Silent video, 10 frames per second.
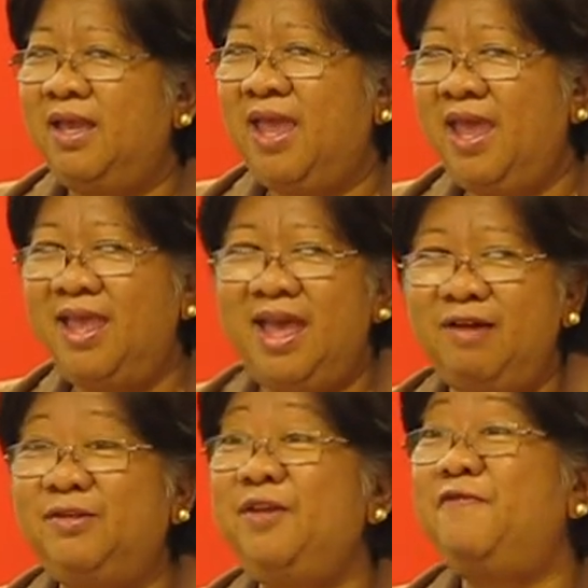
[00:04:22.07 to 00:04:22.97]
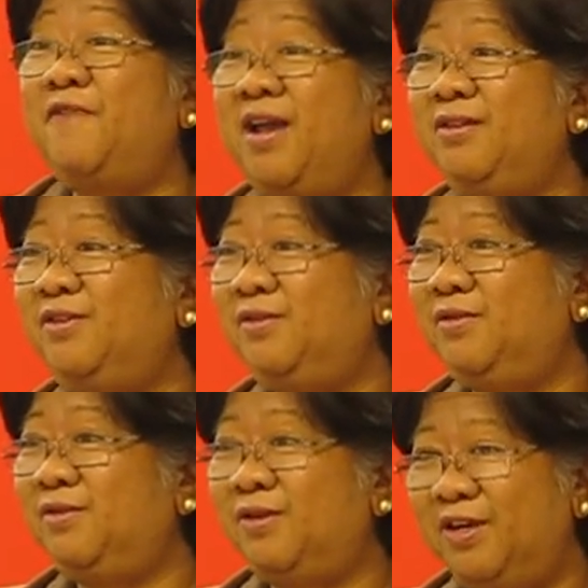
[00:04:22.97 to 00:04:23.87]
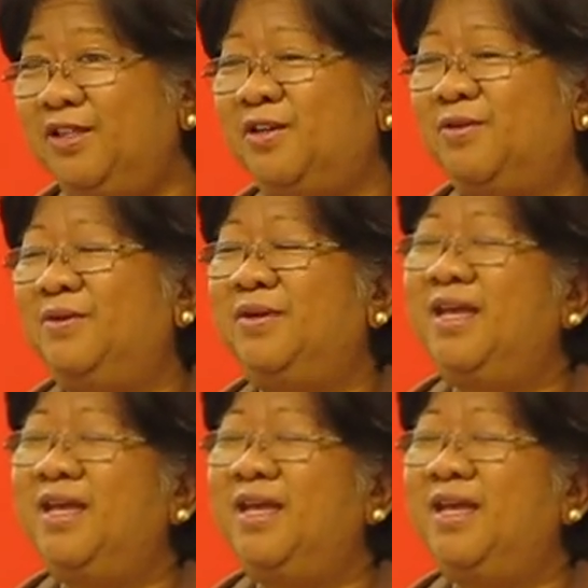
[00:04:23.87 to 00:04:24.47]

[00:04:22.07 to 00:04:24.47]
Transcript: "Hey, how do you find Toronto?"